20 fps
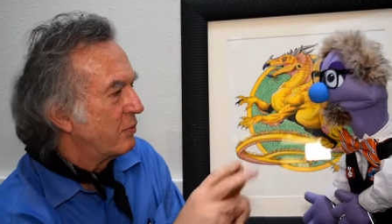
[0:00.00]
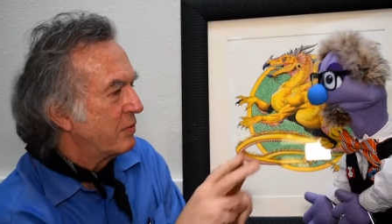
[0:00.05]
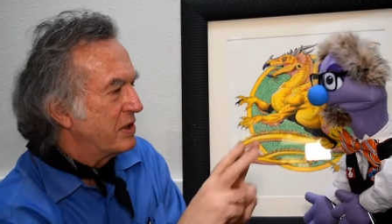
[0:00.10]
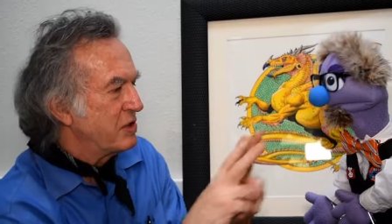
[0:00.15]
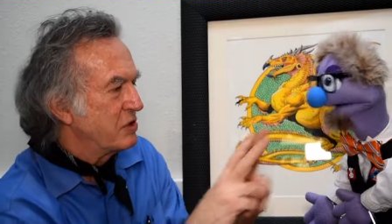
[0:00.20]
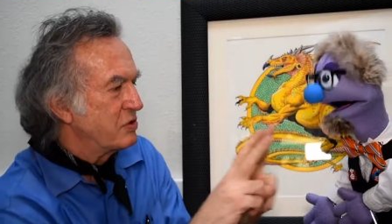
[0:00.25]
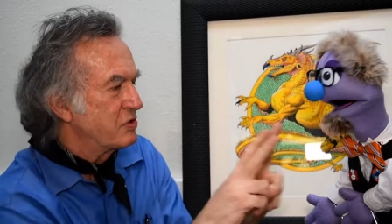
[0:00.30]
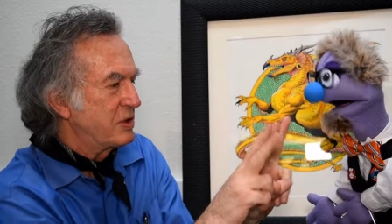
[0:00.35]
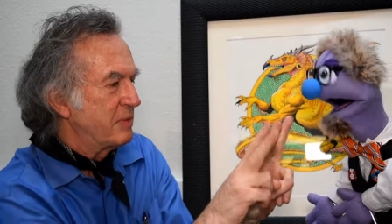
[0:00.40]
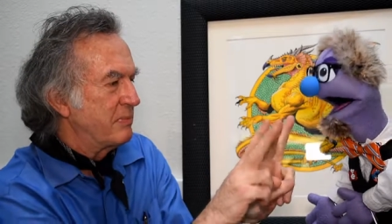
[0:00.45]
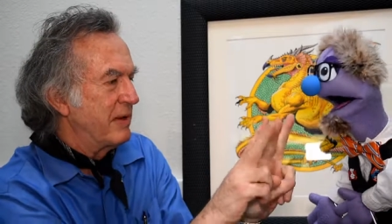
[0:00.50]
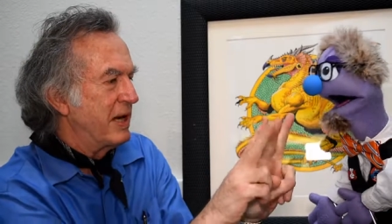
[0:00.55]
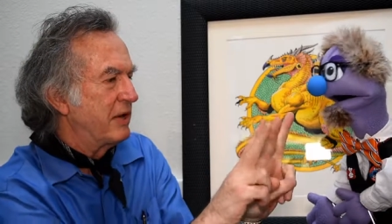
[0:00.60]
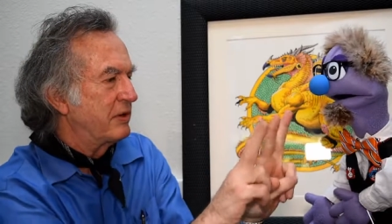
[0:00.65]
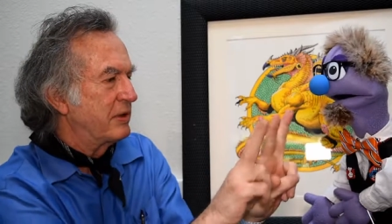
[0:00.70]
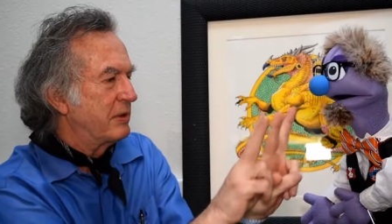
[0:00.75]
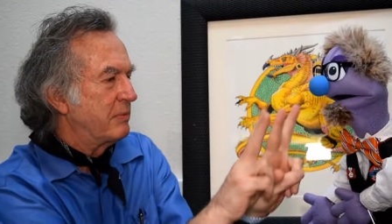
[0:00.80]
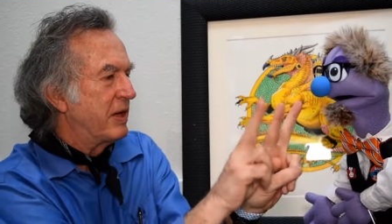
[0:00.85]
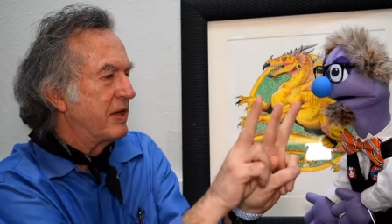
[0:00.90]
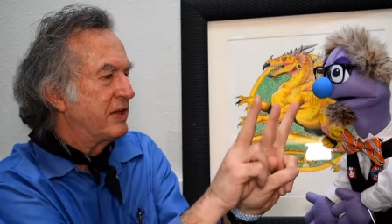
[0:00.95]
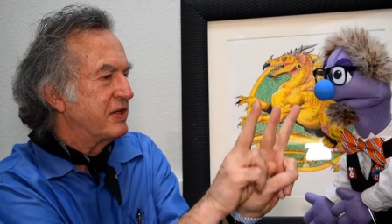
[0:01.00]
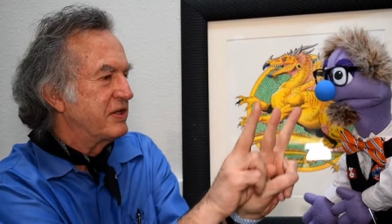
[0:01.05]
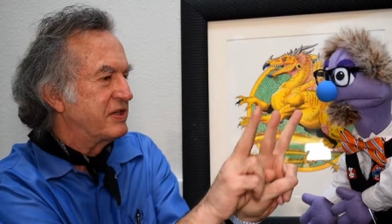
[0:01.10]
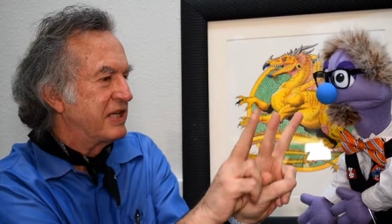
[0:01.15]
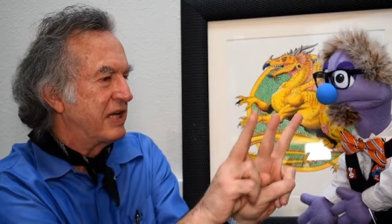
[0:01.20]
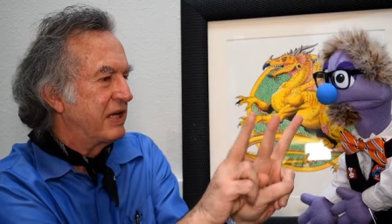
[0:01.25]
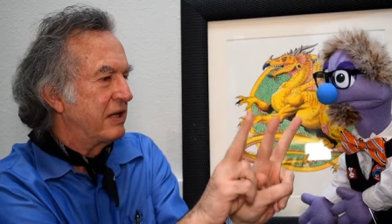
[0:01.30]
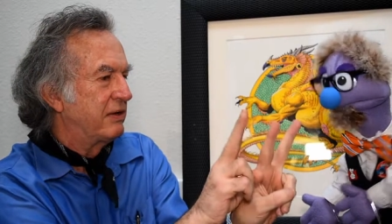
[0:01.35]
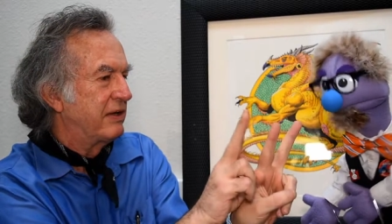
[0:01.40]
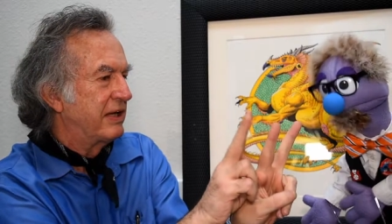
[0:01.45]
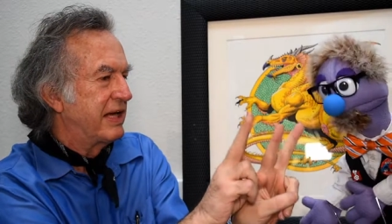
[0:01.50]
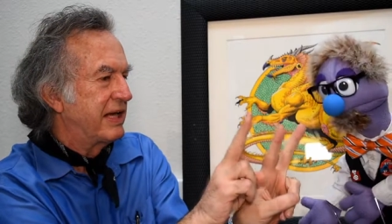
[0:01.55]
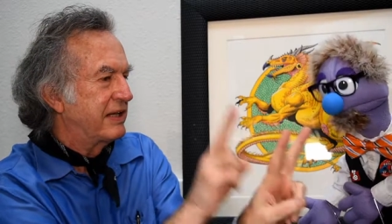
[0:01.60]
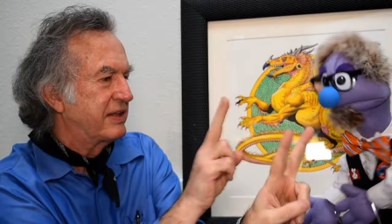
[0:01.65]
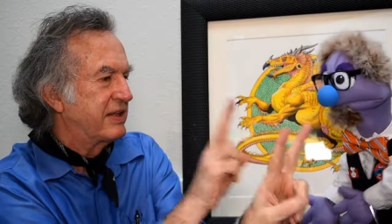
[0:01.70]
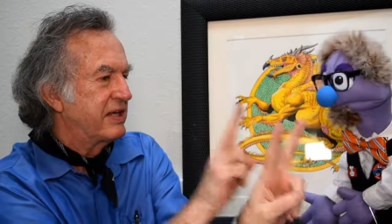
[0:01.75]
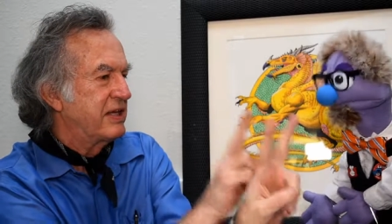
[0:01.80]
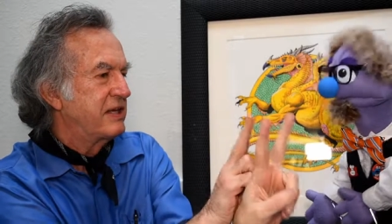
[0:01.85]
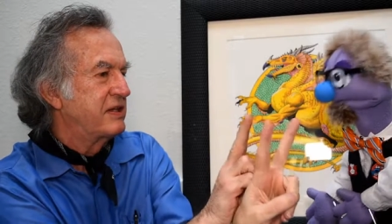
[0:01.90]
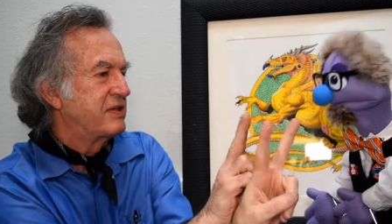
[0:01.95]
We used to mount them on the tail
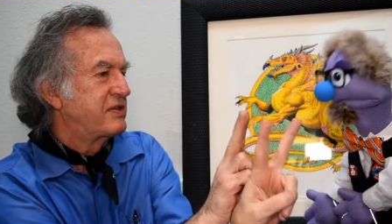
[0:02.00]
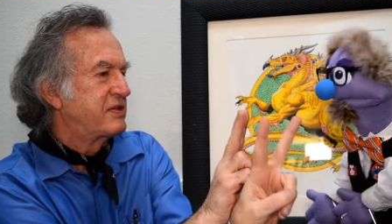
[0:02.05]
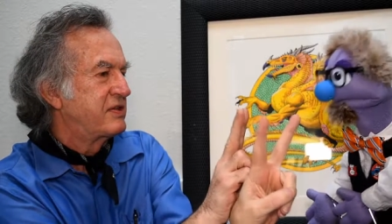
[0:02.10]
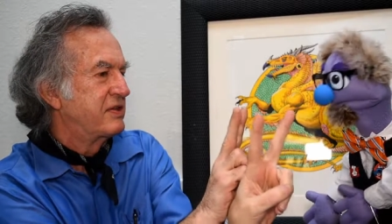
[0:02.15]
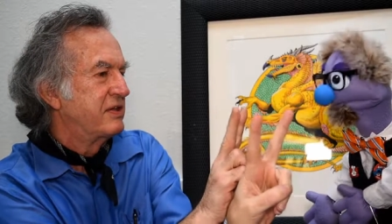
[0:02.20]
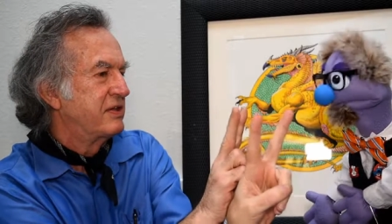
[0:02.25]
like this,